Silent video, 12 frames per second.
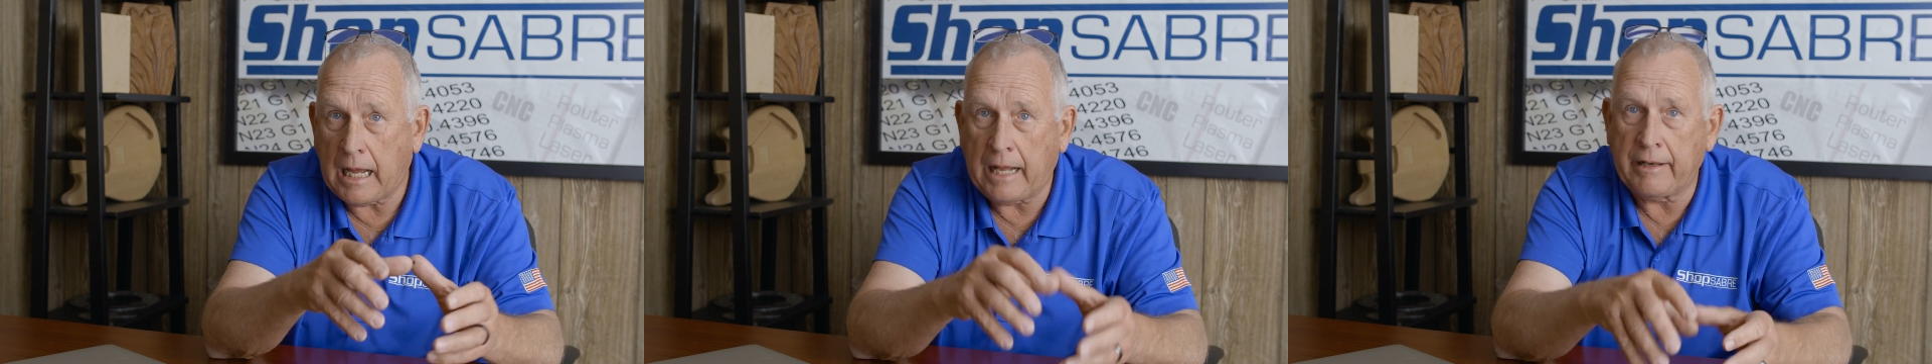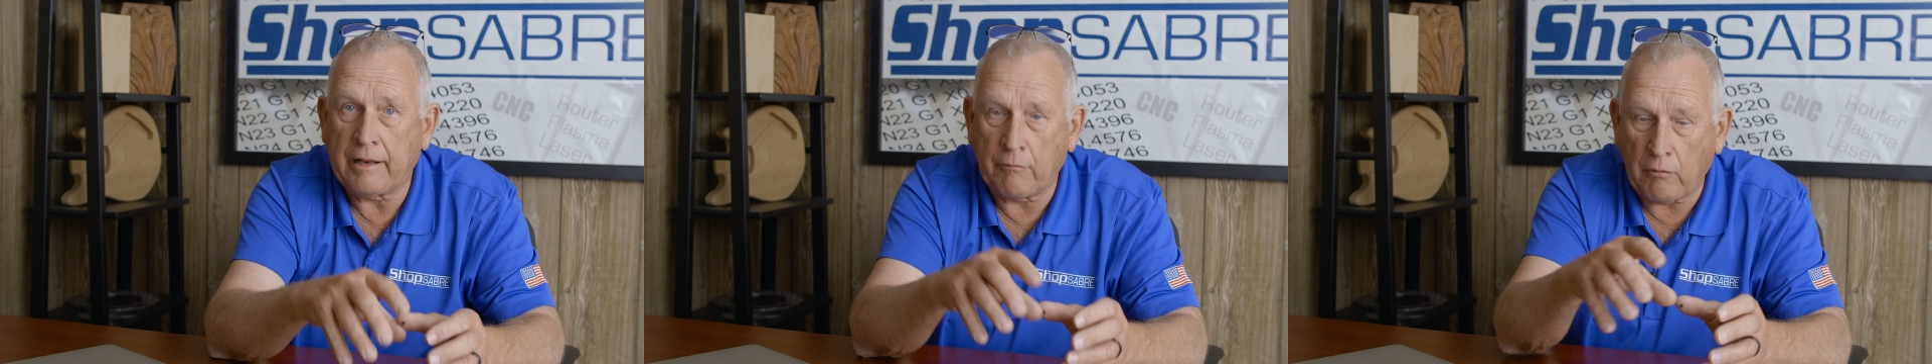
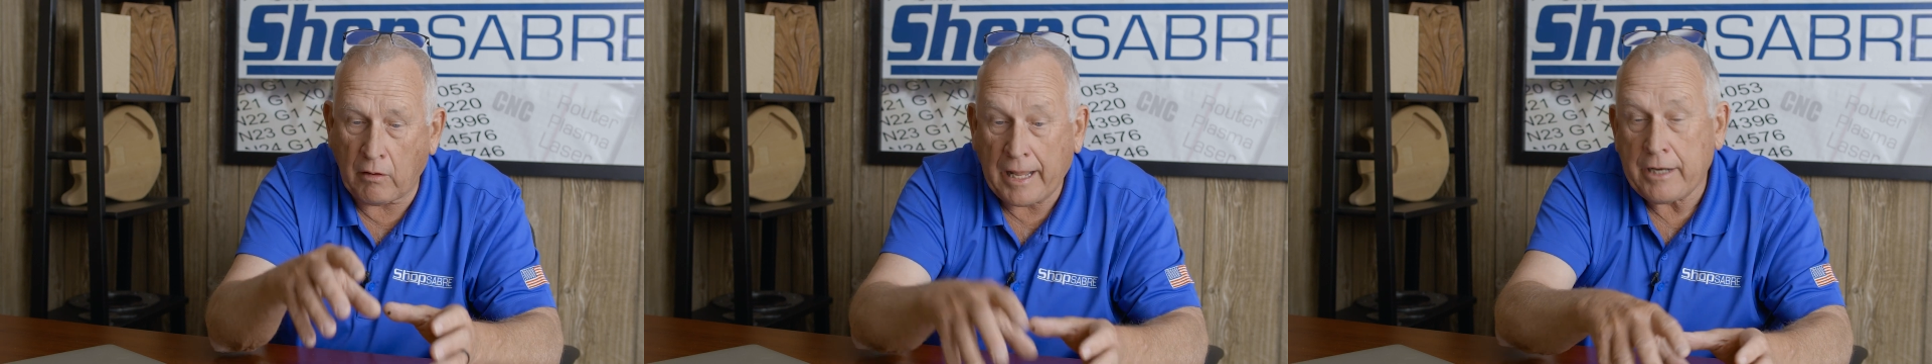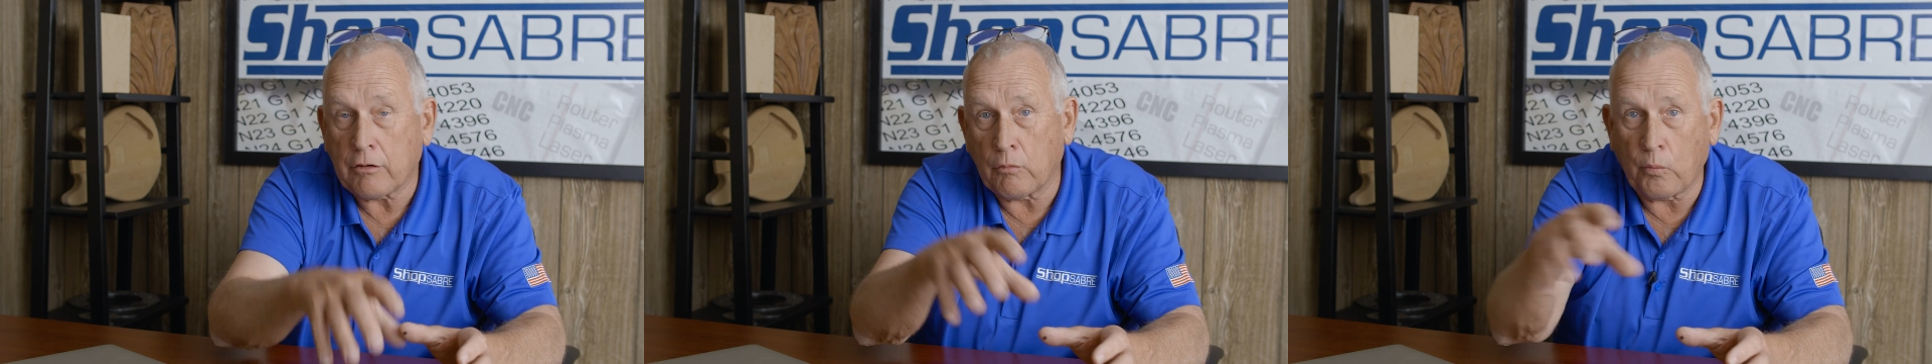And then
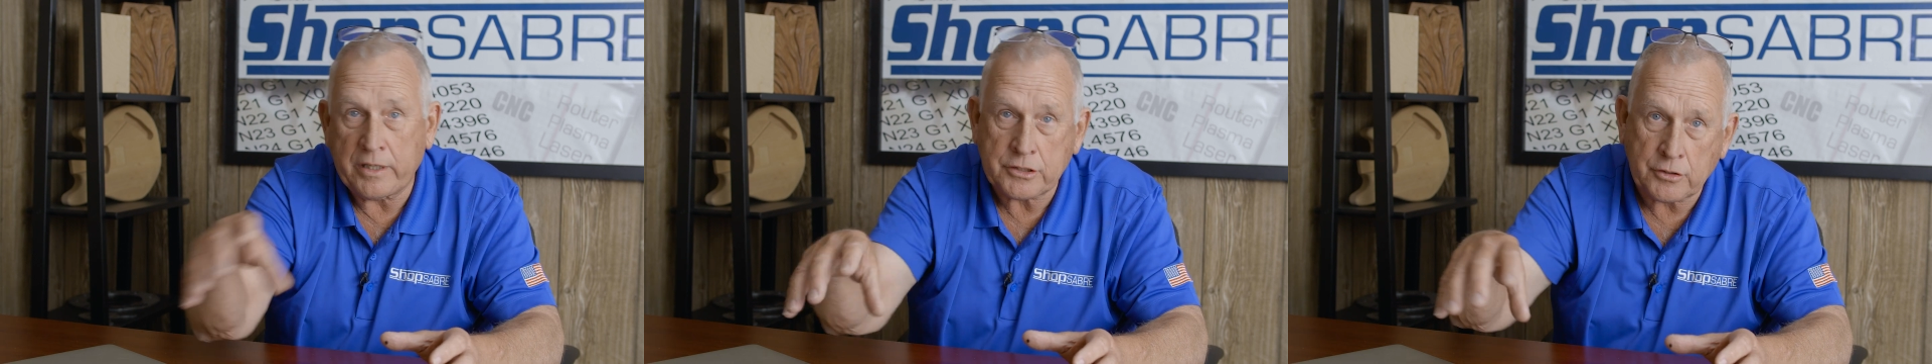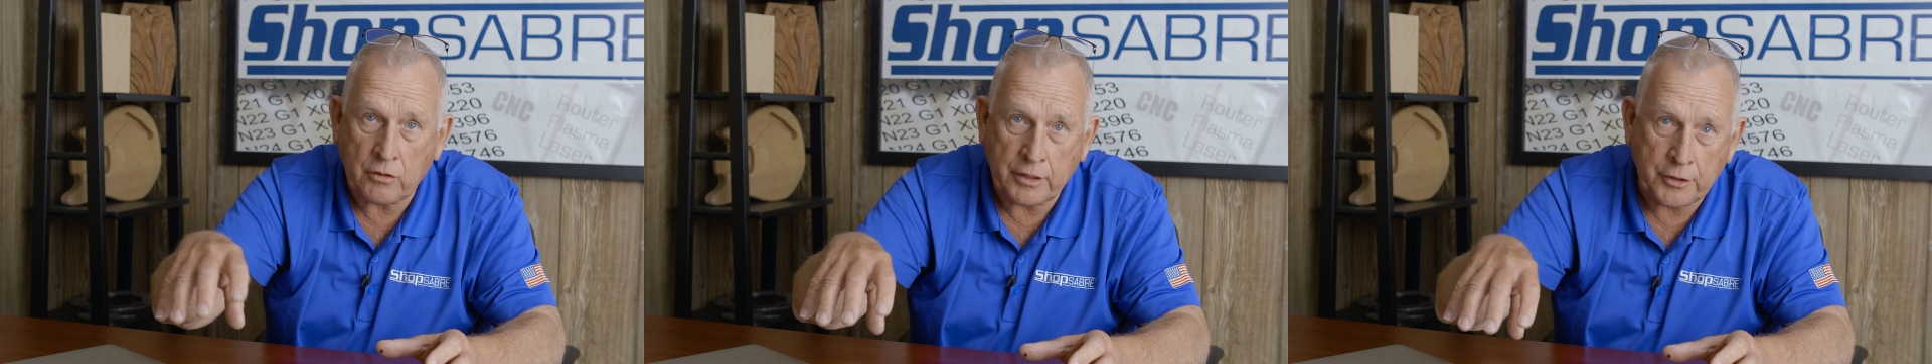later, we
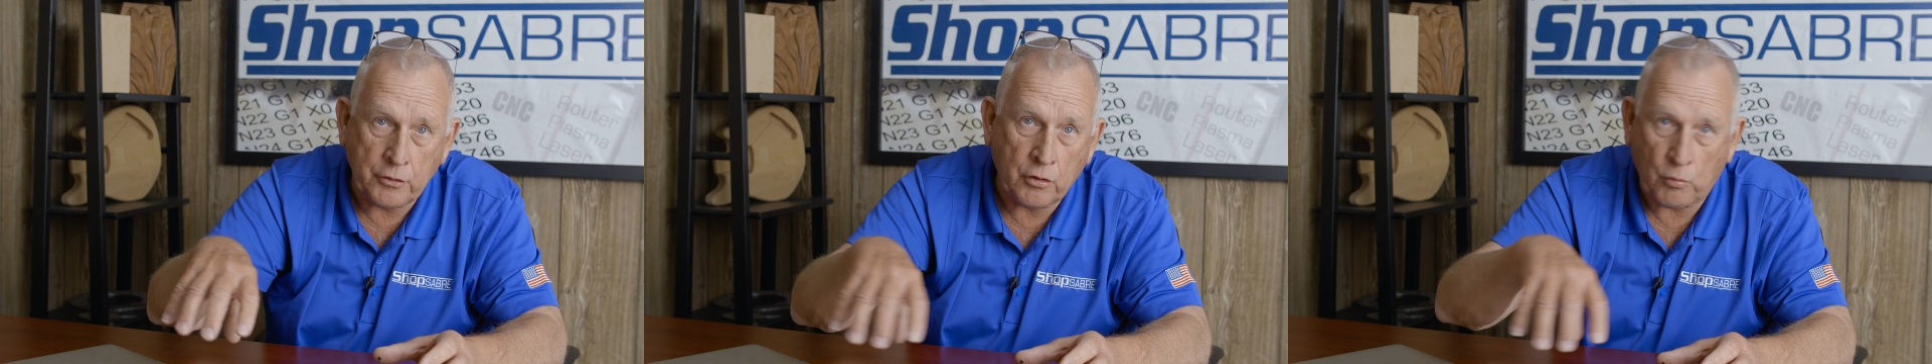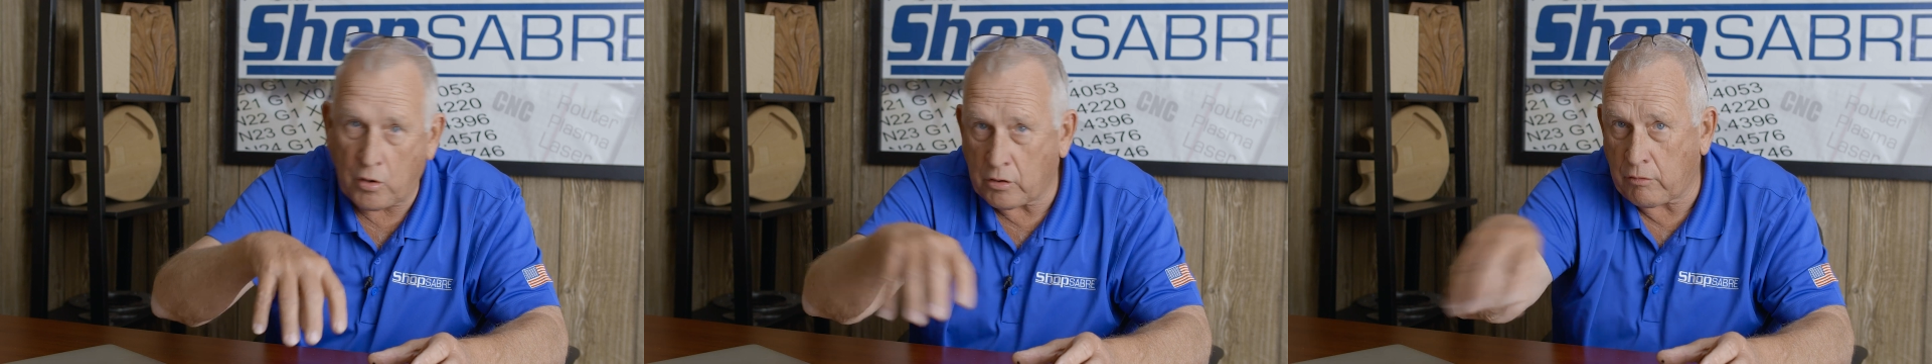started
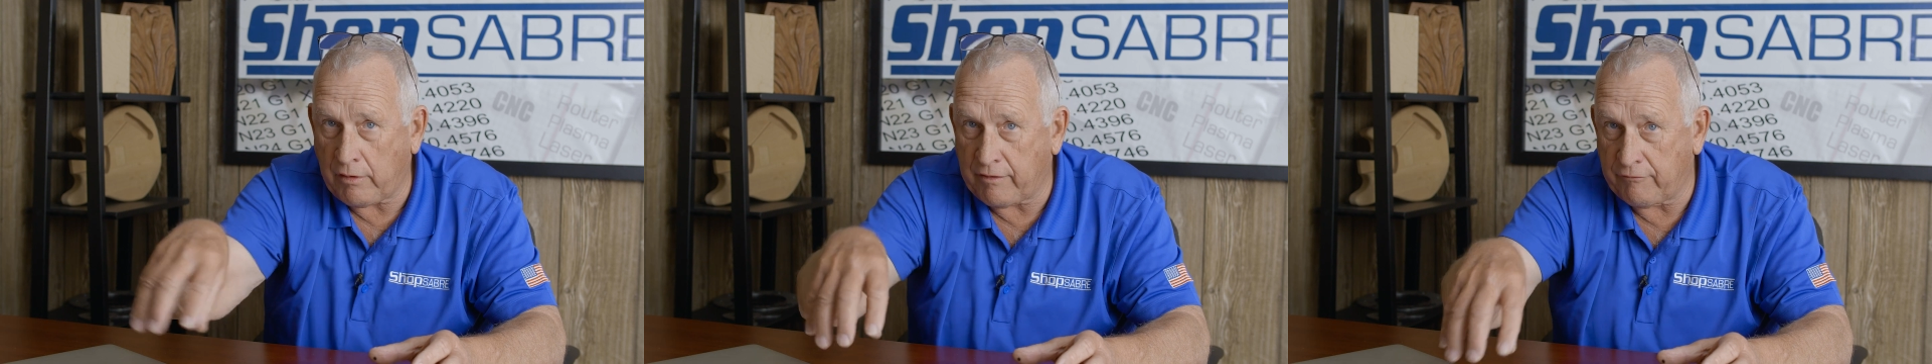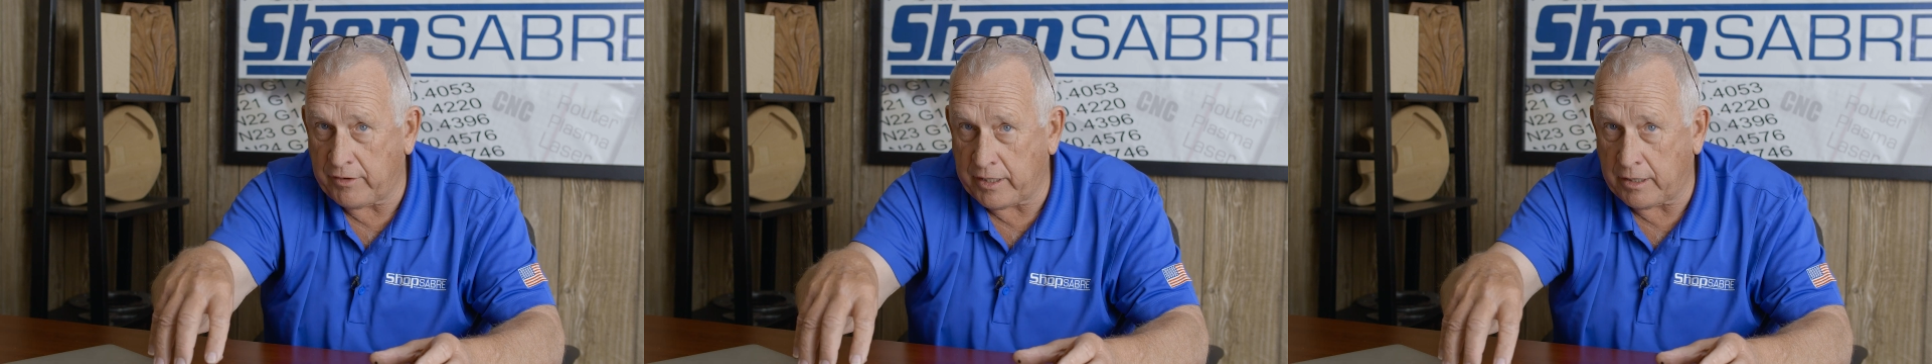doing
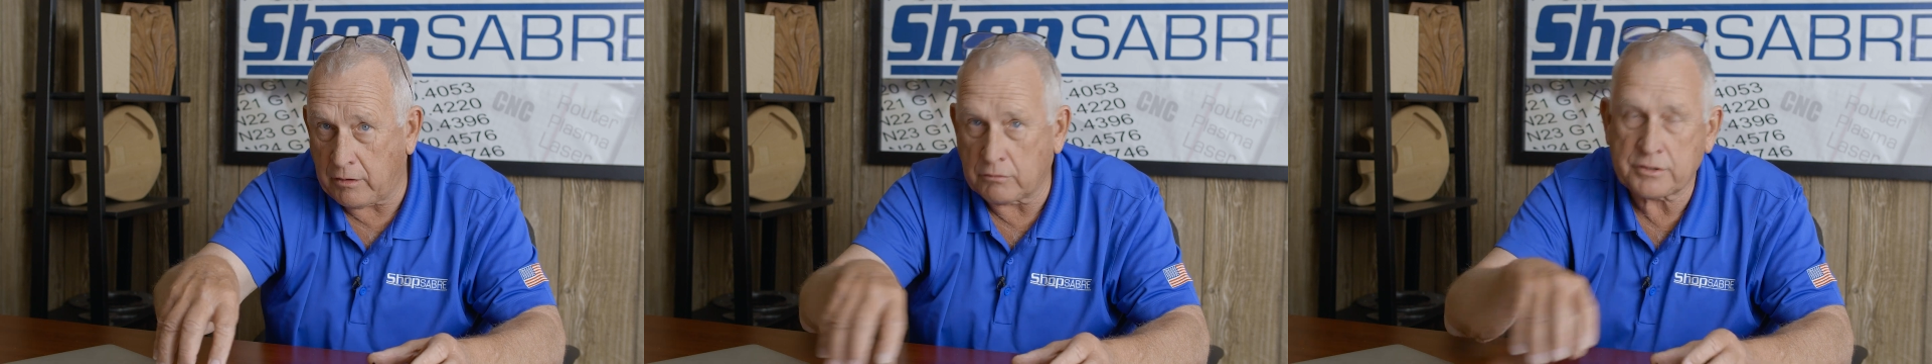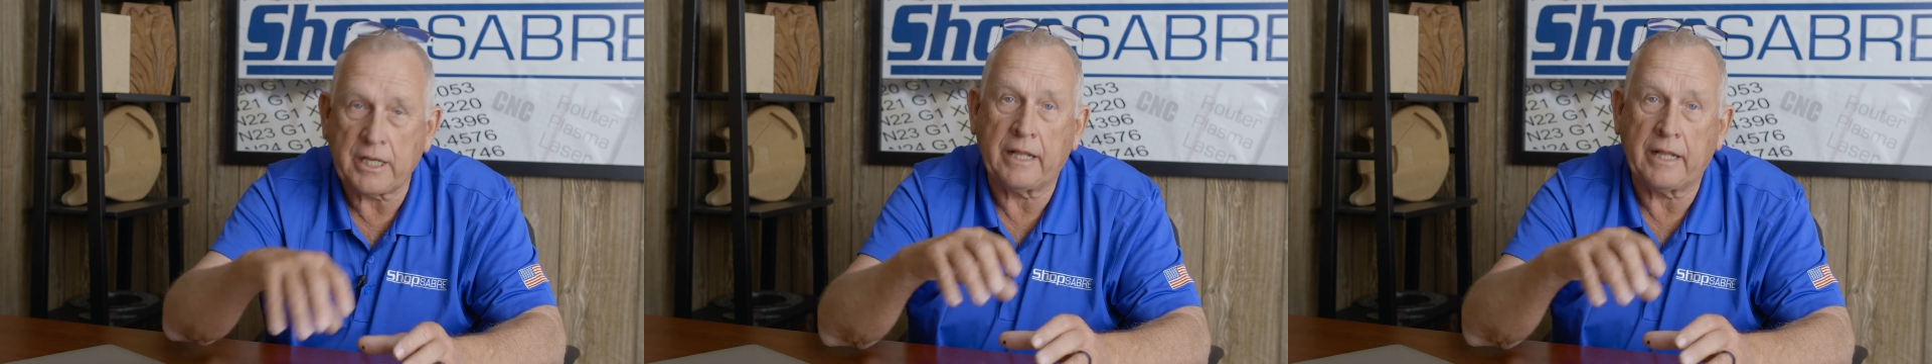walk-around videos.